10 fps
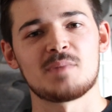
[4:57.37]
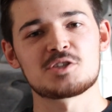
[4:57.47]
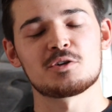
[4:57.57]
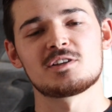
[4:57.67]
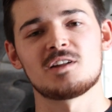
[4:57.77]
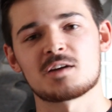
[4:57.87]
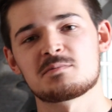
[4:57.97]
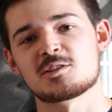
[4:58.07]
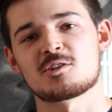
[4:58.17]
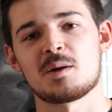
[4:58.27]
make sure to
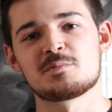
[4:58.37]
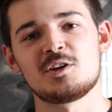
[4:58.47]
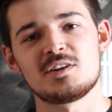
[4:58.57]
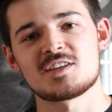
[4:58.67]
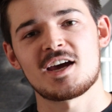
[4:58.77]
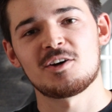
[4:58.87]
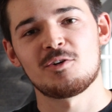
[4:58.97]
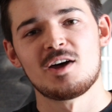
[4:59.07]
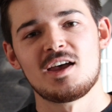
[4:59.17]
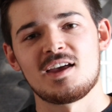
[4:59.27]
like, subscribe to the
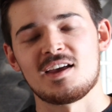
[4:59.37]
channel,